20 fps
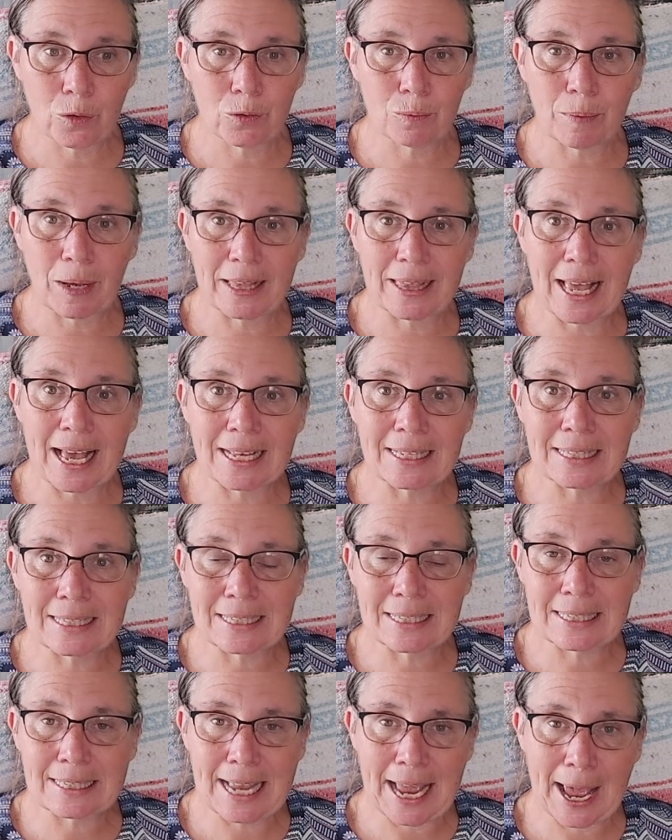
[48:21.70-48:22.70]
last
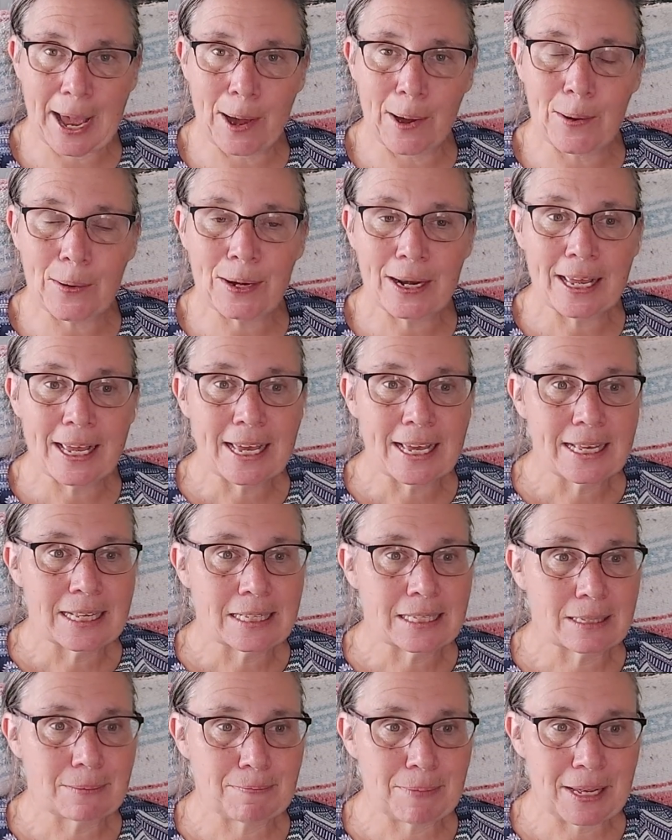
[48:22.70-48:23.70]
town,
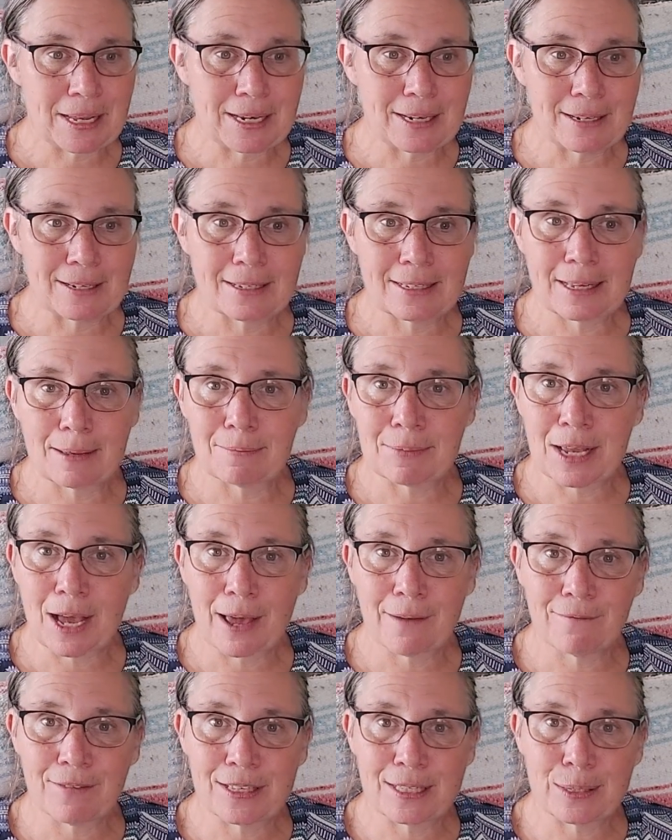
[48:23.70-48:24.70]
spend some
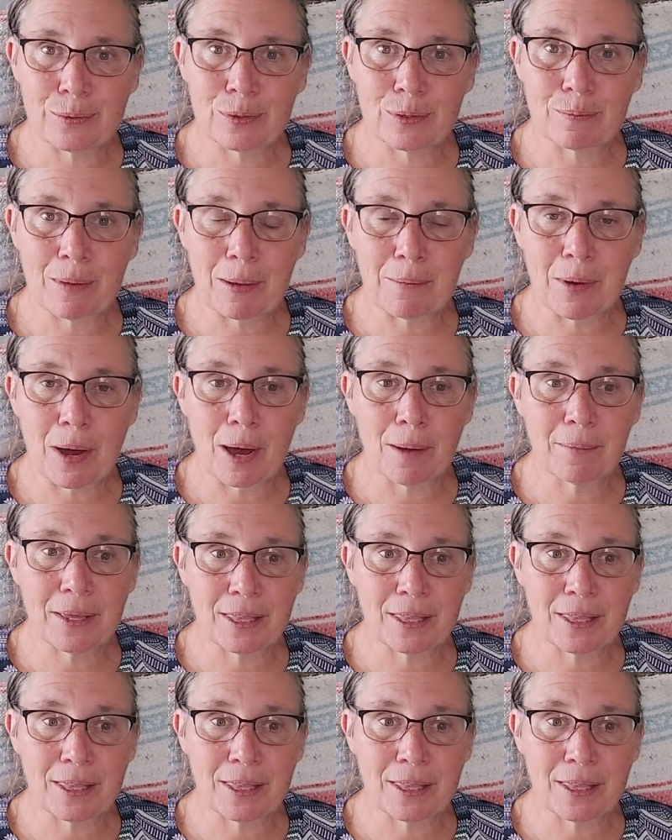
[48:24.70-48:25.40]
time visiting with my mom,